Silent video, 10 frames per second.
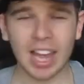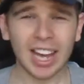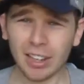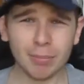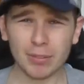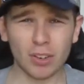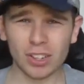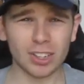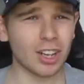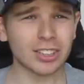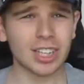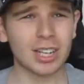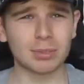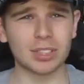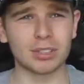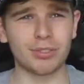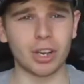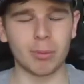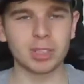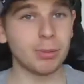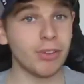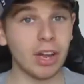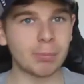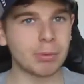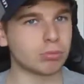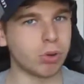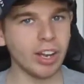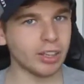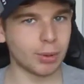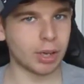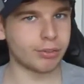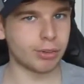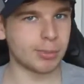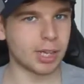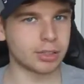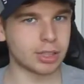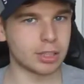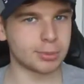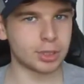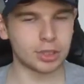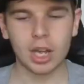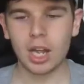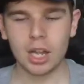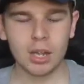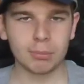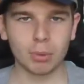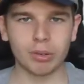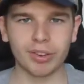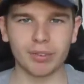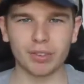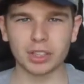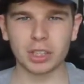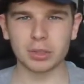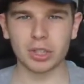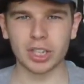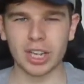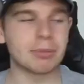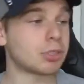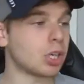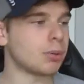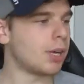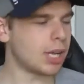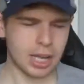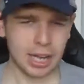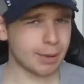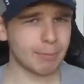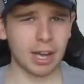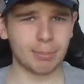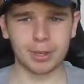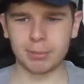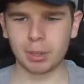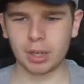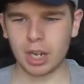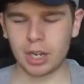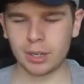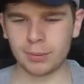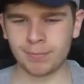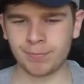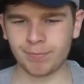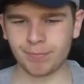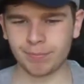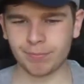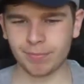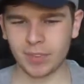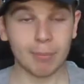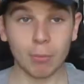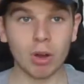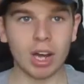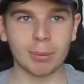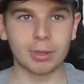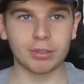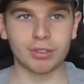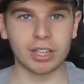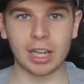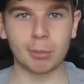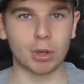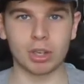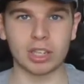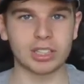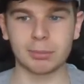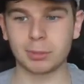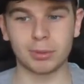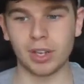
I've been wrong a lot of times in this video, but to be fair, I've been right quite a few amount of times, which is more than I thought I was going to get. So I'm happy, but I'm more happy that Frank Lampard got sacked.